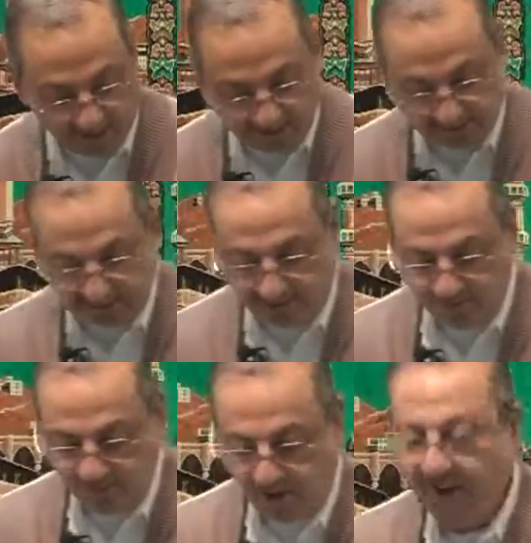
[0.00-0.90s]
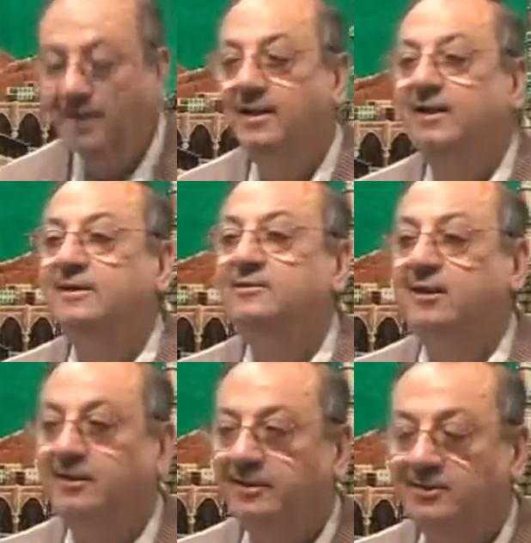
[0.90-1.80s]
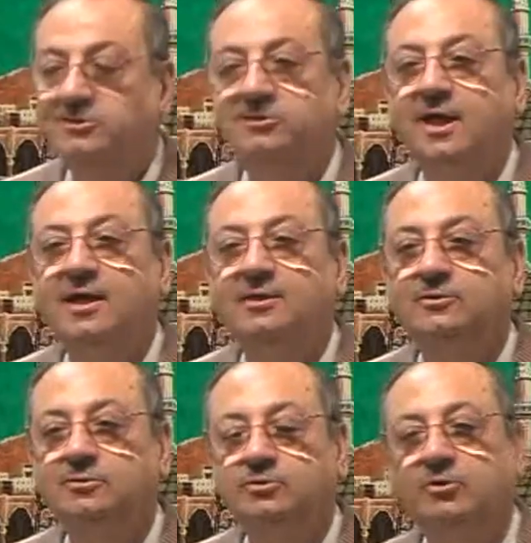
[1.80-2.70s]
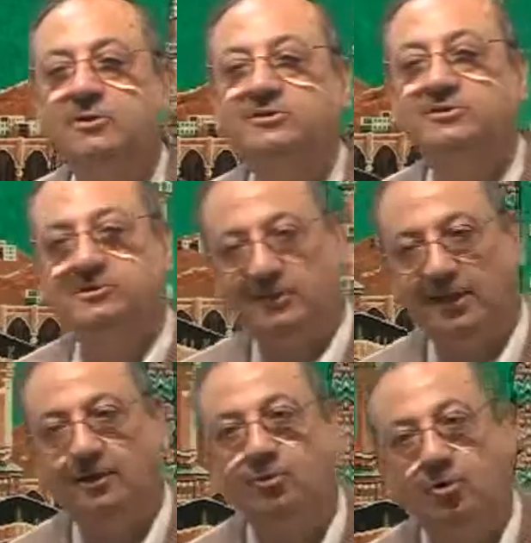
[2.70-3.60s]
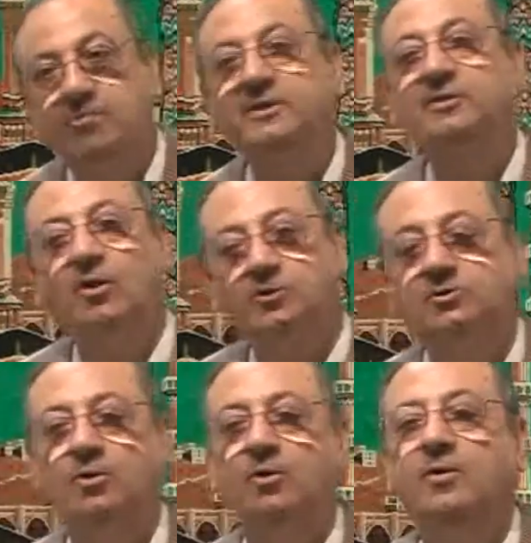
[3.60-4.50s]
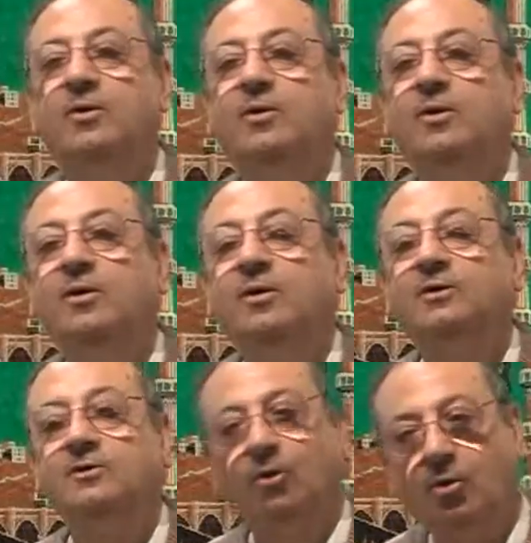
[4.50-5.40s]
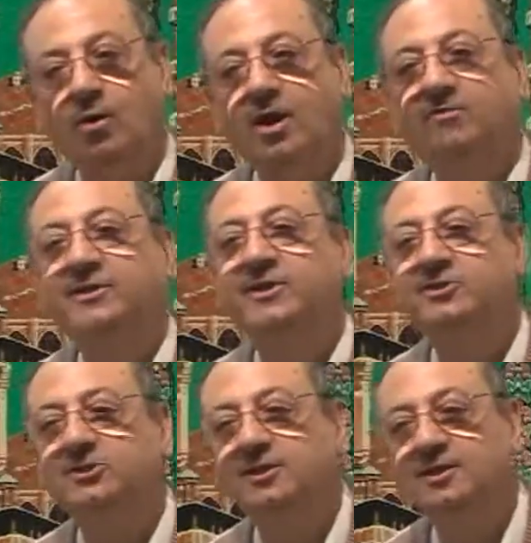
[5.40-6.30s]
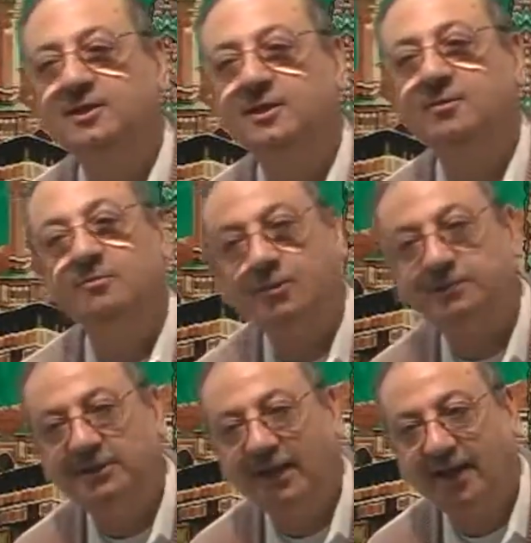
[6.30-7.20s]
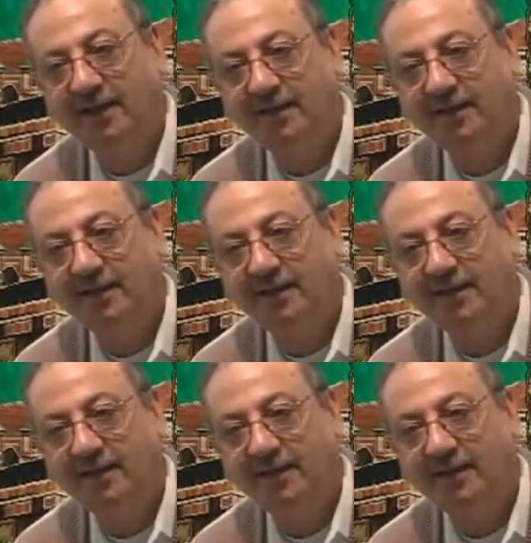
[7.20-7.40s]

Same way, tilkis saatu. So tilkum is also, the whole of it is mubtada.